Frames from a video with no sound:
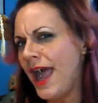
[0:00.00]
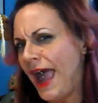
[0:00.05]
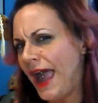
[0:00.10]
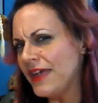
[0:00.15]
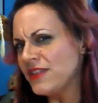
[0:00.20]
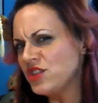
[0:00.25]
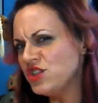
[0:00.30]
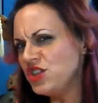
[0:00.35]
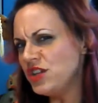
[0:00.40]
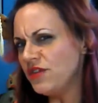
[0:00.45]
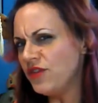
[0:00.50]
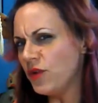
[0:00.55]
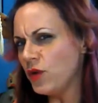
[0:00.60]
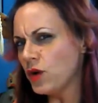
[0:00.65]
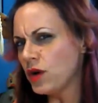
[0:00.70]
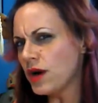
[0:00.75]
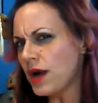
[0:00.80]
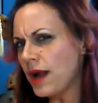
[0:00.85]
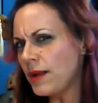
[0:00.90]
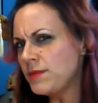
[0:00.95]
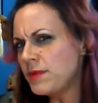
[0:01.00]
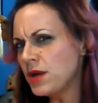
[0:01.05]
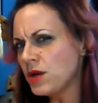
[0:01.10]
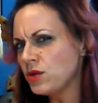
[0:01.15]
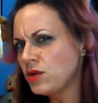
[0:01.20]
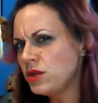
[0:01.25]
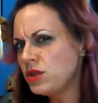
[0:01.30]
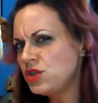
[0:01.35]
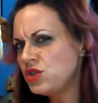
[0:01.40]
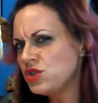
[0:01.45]
And the G4, I'm not
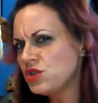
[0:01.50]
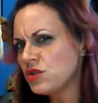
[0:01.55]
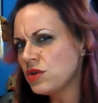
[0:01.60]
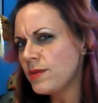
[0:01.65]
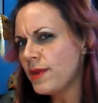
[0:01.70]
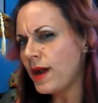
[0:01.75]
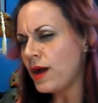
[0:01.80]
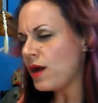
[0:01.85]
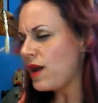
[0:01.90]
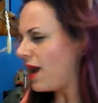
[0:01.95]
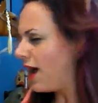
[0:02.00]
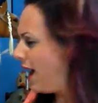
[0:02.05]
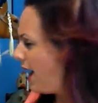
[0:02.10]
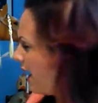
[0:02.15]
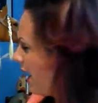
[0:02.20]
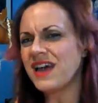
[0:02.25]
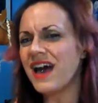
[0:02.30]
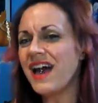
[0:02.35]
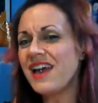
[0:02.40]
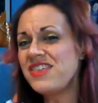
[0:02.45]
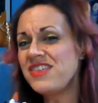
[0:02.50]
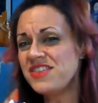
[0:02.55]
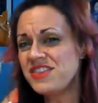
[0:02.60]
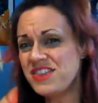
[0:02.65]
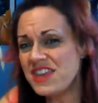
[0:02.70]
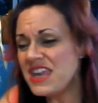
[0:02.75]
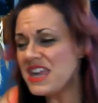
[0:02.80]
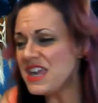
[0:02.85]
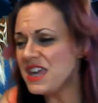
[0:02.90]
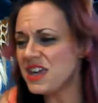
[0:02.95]
really sure about. I
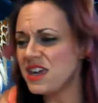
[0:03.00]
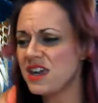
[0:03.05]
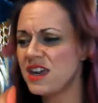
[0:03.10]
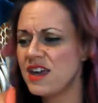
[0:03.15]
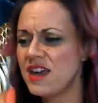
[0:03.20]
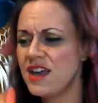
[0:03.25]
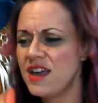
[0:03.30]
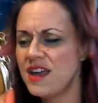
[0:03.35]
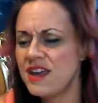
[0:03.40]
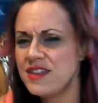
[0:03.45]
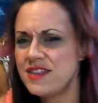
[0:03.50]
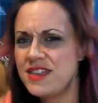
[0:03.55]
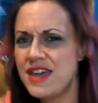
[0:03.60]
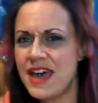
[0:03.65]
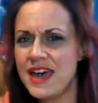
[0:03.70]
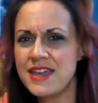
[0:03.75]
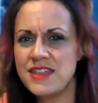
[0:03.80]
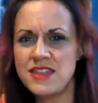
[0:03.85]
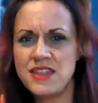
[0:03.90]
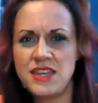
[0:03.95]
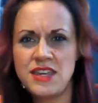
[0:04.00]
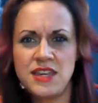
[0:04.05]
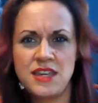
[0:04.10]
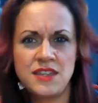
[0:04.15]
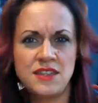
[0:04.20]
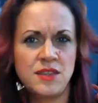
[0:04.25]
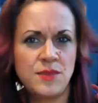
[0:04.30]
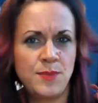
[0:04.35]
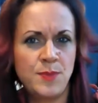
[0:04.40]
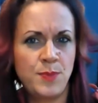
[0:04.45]
think that
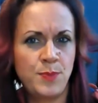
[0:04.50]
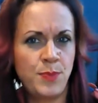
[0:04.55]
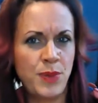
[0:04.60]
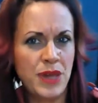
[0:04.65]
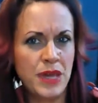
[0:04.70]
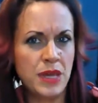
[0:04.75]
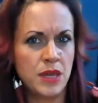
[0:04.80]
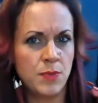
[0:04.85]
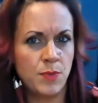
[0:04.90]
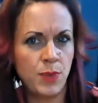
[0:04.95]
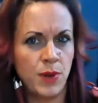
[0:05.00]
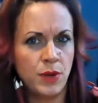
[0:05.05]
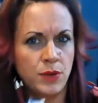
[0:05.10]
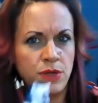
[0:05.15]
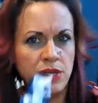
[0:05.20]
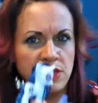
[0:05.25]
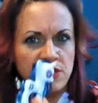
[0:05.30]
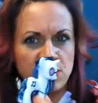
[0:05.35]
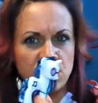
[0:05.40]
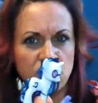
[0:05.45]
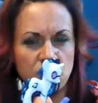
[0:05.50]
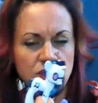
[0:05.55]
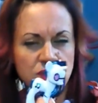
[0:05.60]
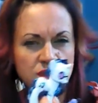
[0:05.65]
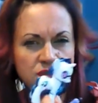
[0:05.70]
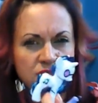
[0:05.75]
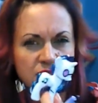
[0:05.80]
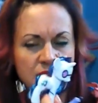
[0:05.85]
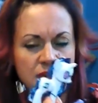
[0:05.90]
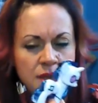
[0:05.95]
the big ponies are the
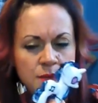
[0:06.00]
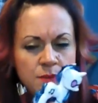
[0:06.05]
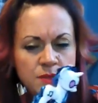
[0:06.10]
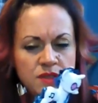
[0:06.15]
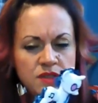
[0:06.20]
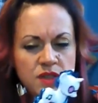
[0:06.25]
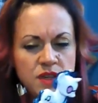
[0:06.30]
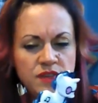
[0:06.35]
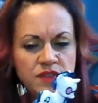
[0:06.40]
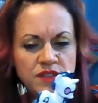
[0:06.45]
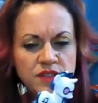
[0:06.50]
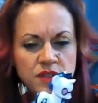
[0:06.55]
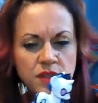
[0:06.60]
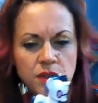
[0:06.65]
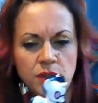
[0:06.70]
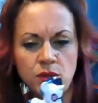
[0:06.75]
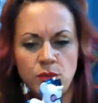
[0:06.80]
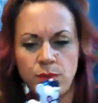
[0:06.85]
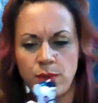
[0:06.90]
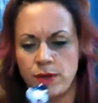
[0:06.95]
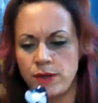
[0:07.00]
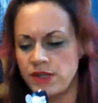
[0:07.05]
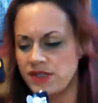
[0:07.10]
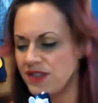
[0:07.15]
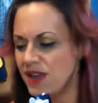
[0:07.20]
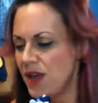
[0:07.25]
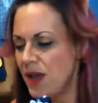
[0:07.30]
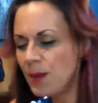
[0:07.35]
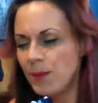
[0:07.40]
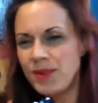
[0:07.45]
same stuff as the little ponies,
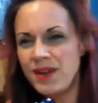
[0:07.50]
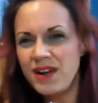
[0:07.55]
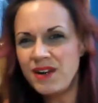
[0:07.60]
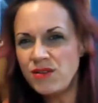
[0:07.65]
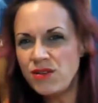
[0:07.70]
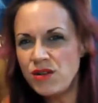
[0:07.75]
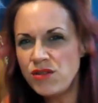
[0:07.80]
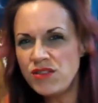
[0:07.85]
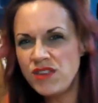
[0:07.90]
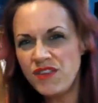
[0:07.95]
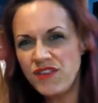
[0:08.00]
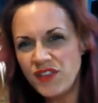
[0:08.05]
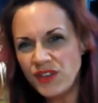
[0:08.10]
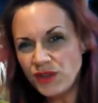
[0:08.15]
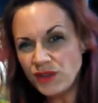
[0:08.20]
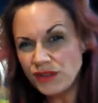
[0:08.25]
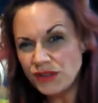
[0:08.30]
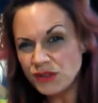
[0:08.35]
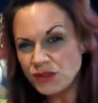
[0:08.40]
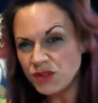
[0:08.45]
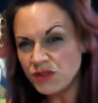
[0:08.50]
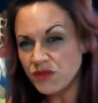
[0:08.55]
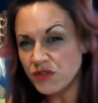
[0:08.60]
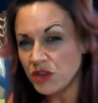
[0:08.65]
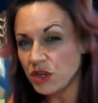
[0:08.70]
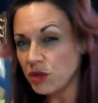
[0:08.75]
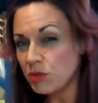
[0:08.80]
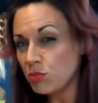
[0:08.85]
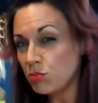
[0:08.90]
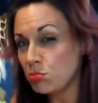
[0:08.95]
but I don't know, they feel a little
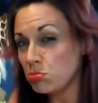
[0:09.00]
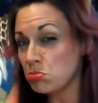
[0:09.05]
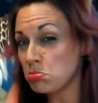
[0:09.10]
different.